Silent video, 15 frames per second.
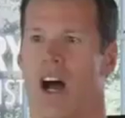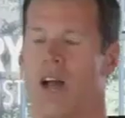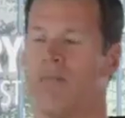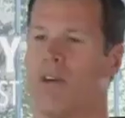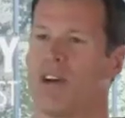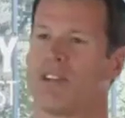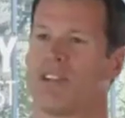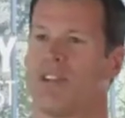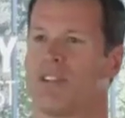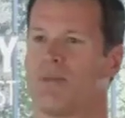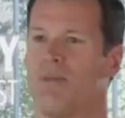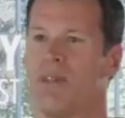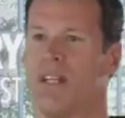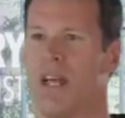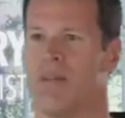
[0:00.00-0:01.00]
I'm Mark
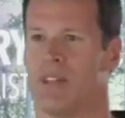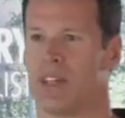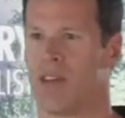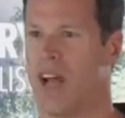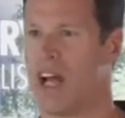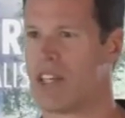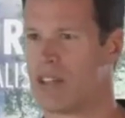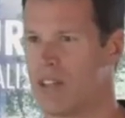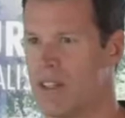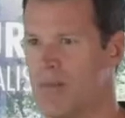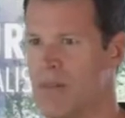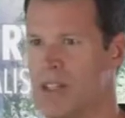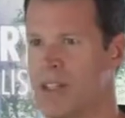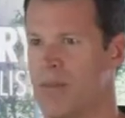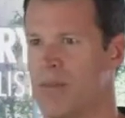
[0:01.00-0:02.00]
Tewksbury. I'm a graduate
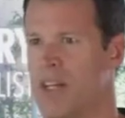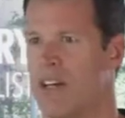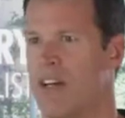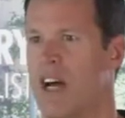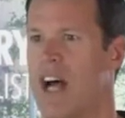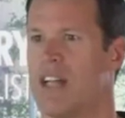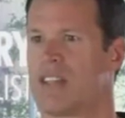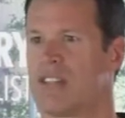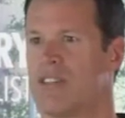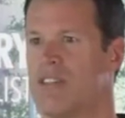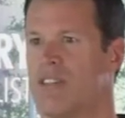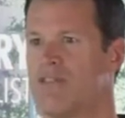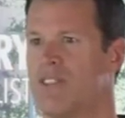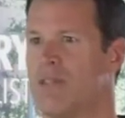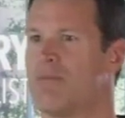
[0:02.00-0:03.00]
of Bishop Carroll High
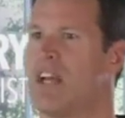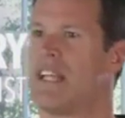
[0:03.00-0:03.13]
School from